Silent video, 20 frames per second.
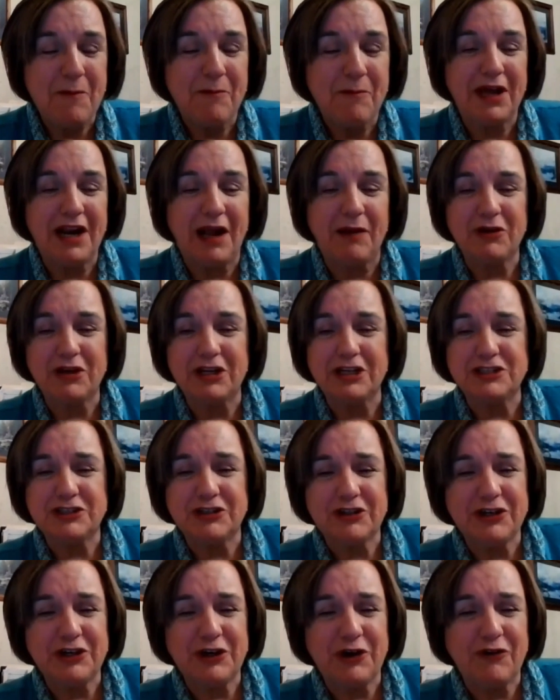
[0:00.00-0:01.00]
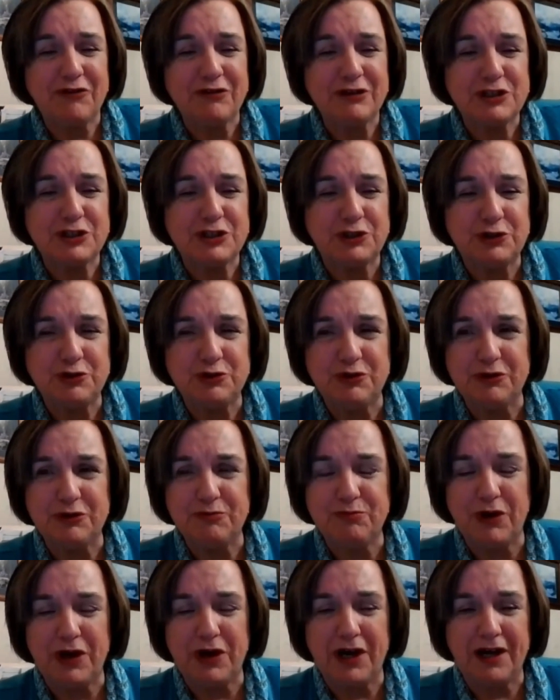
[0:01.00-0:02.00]
But I'm going to turn it over
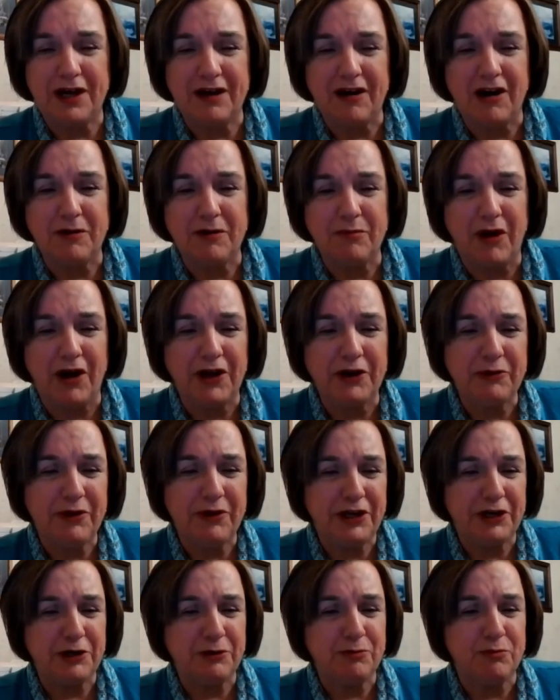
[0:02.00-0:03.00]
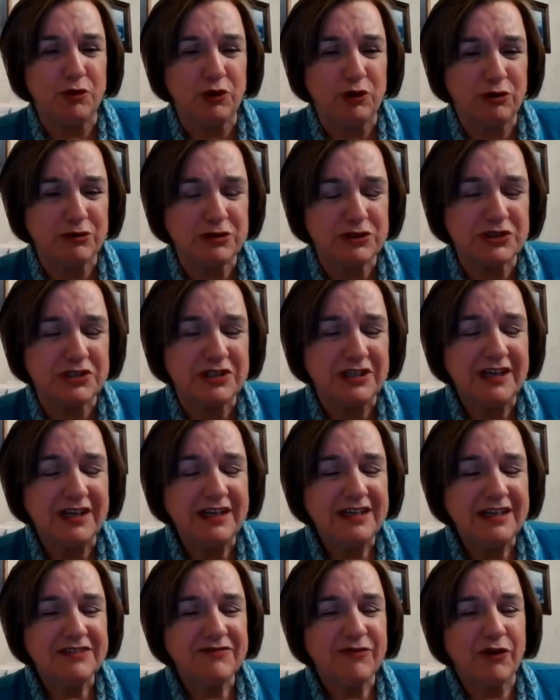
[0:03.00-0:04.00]
to our moderator, Bruce,
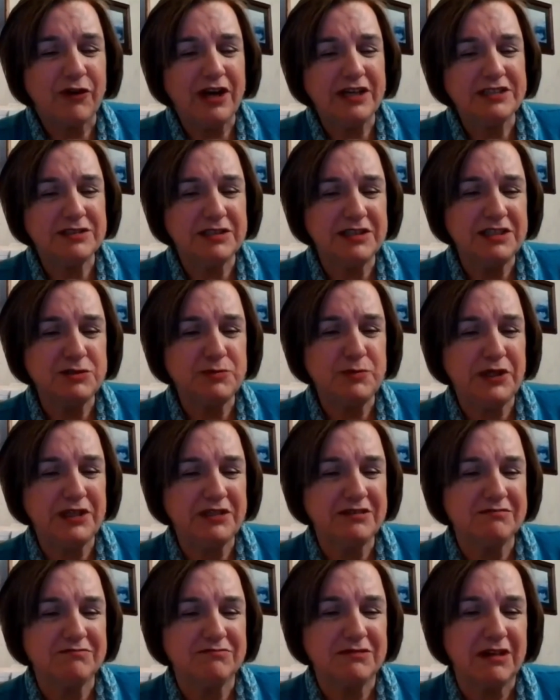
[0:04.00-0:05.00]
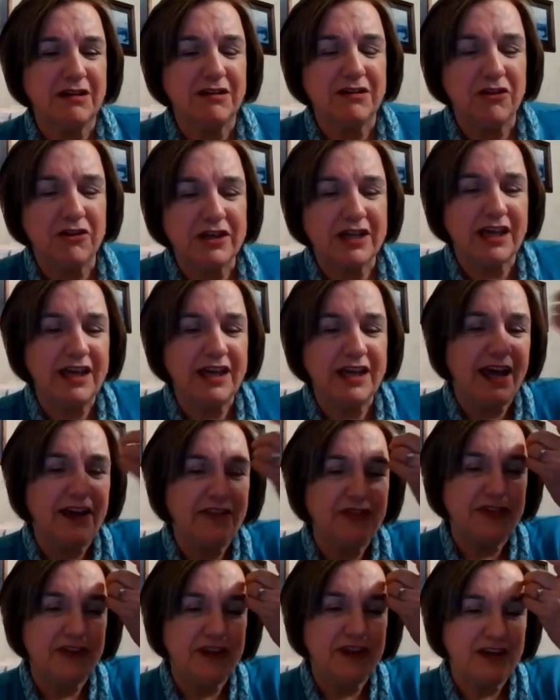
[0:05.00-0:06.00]
as he's been looking
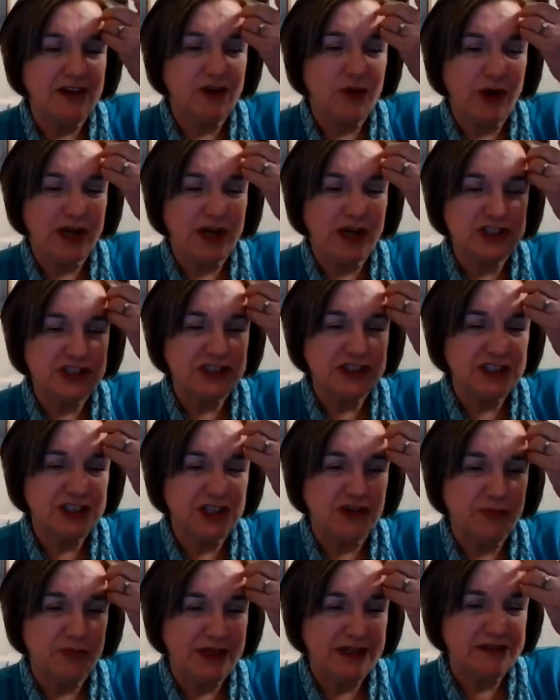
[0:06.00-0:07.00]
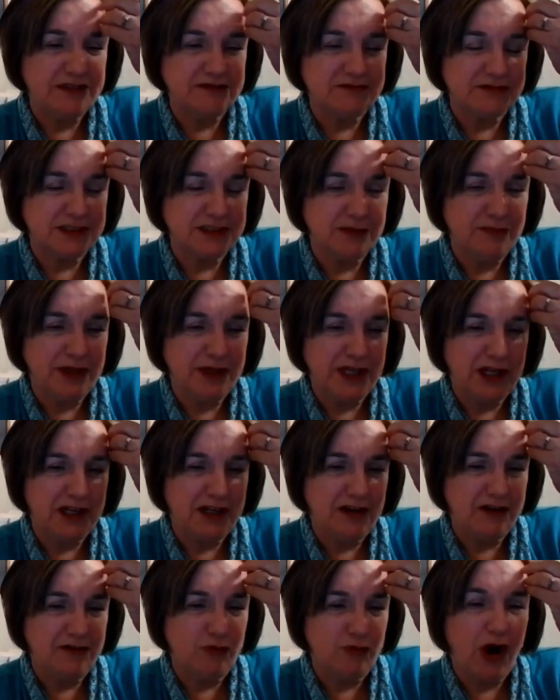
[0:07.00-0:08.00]
at the questions that are being submitted
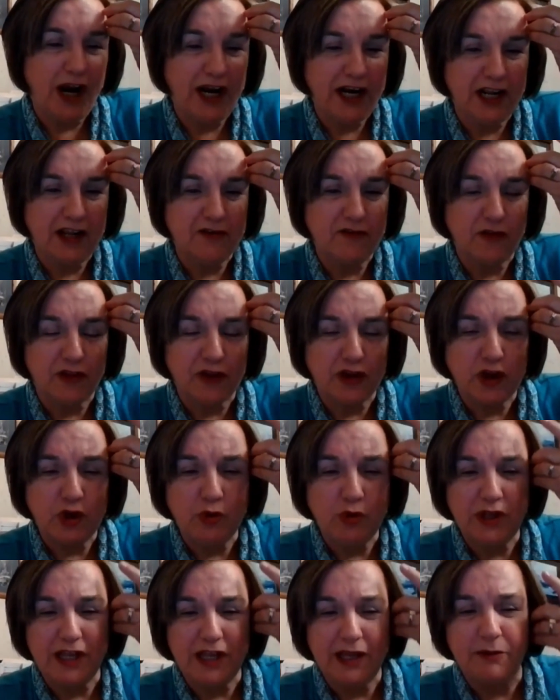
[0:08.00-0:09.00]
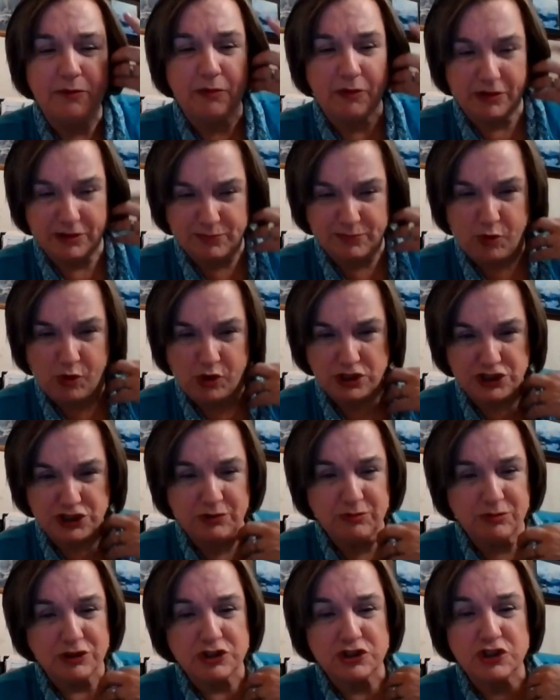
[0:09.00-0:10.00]
in writing from the Q&A
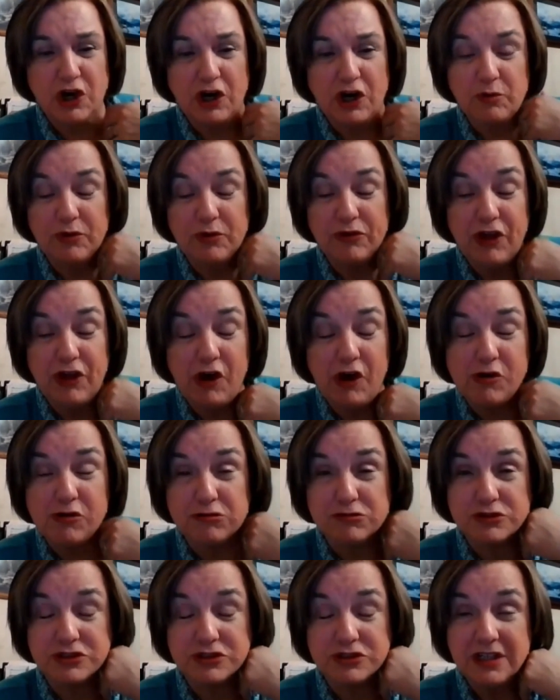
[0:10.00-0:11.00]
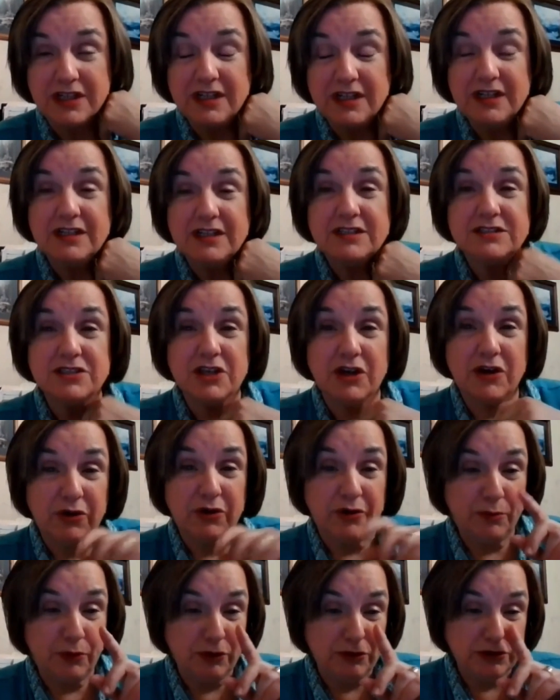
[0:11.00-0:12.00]
portion. We'll start with those.
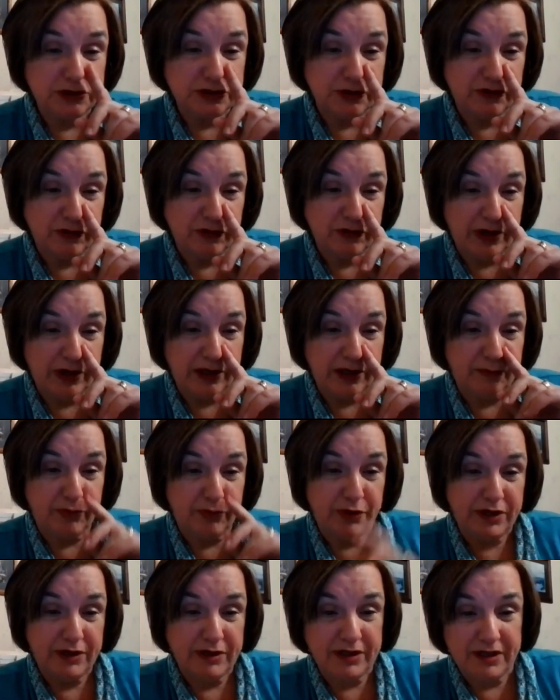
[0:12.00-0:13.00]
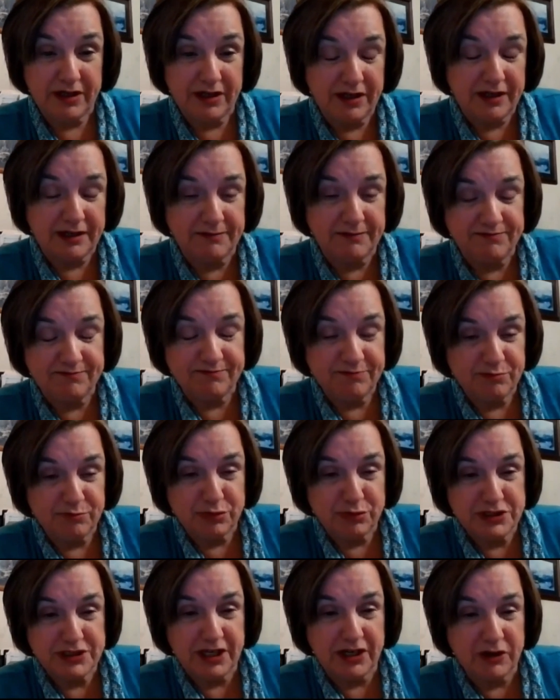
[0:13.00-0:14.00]
So Bruce, if you want to
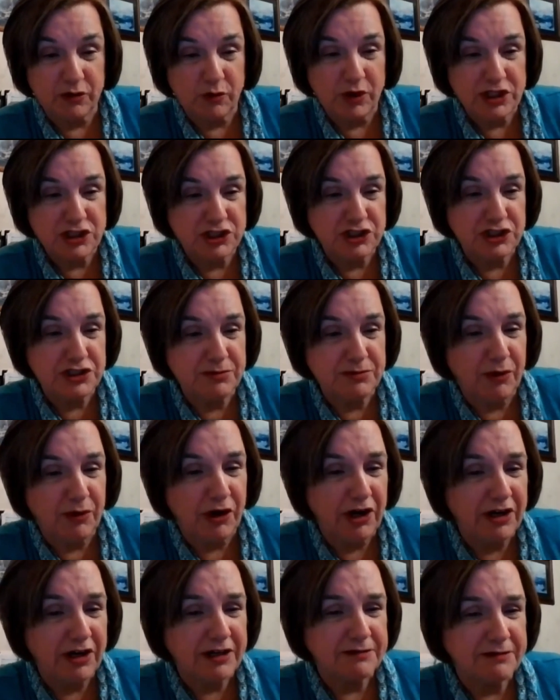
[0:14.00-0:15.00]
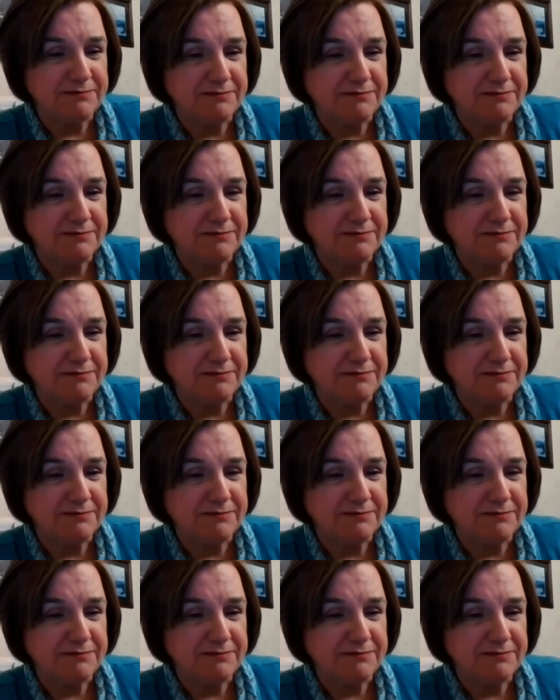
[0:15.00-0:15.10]
present a question to Mark.